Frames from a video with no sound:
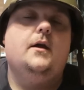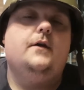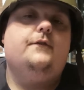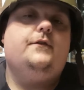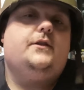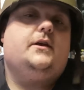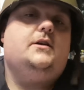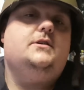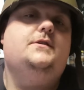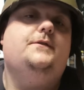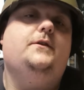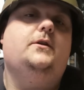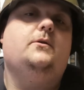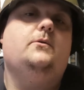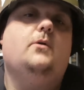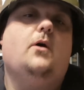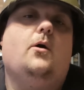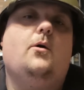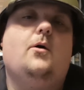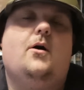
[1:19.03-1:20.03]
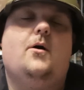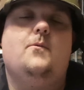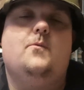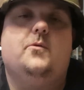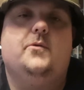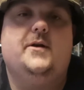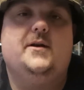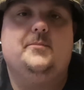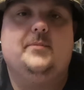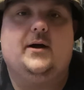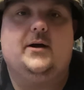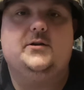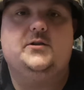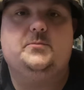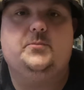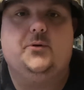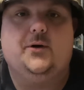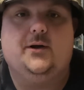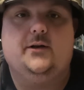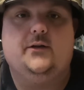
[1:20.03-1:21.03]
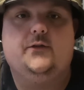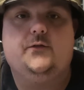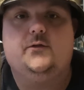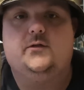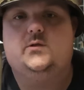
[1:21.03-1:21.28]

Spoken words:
For those of you who aren't worried about spoilers for